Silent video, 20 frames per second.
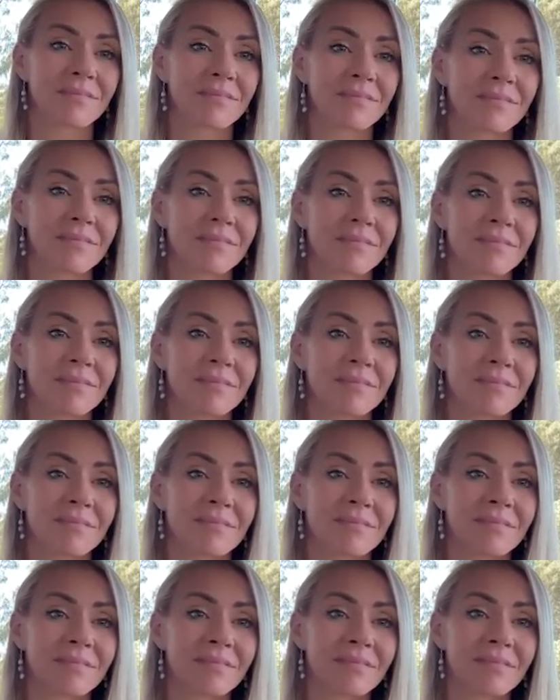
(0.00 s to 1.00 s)

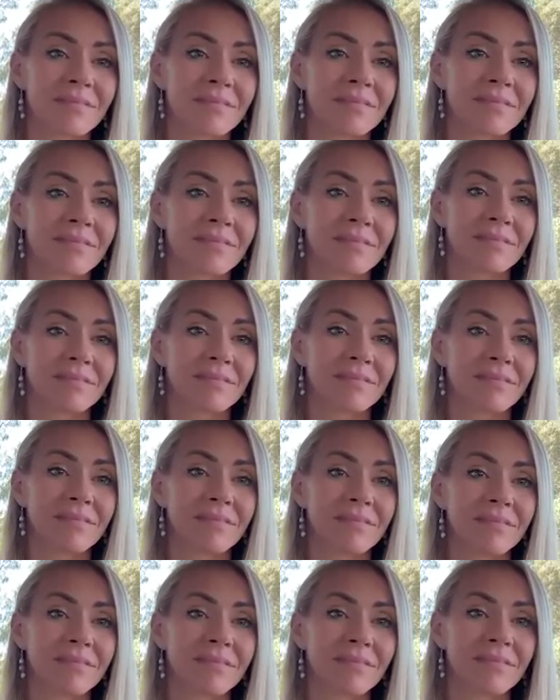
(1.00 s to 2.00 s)

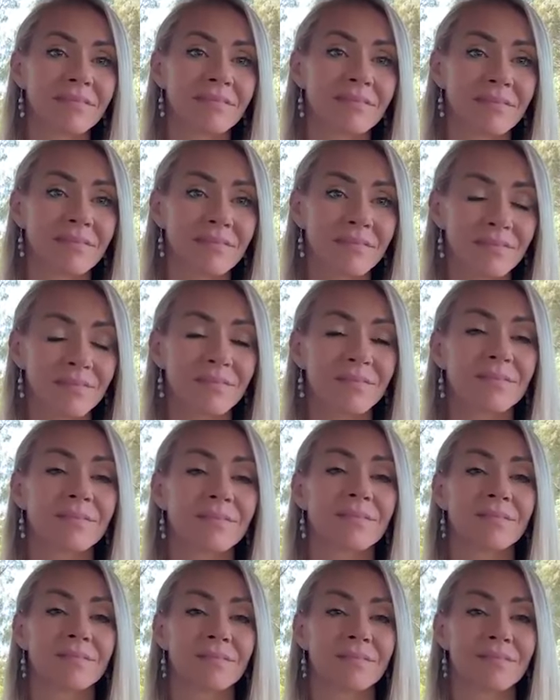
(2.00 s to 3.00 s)

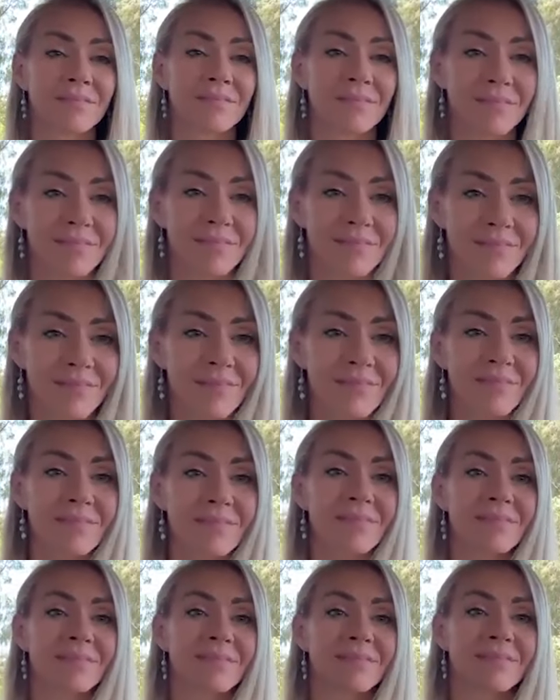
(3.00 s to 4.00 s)

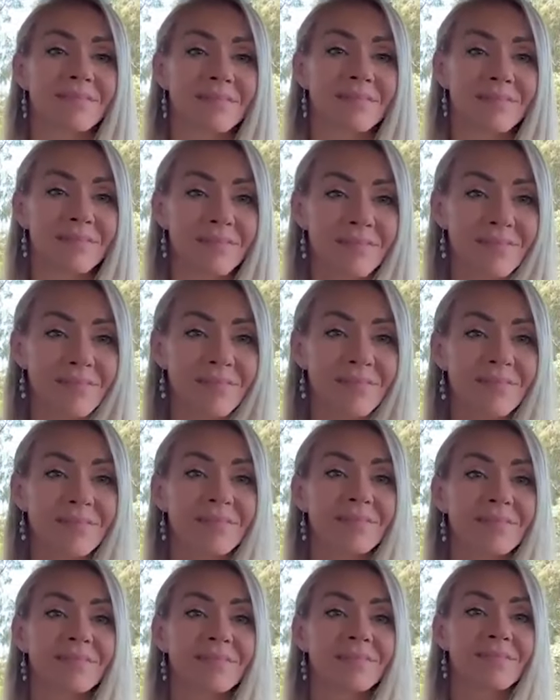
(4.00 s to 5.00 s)

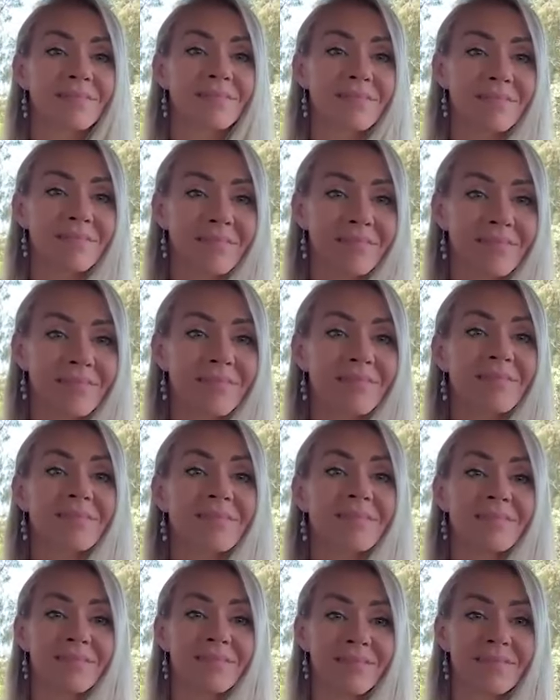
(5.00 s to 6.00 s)

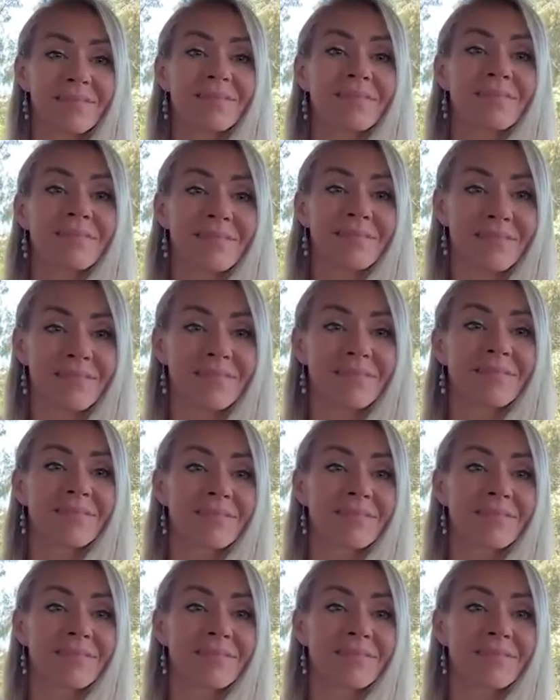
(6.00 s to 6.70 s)
This person isn't speaking.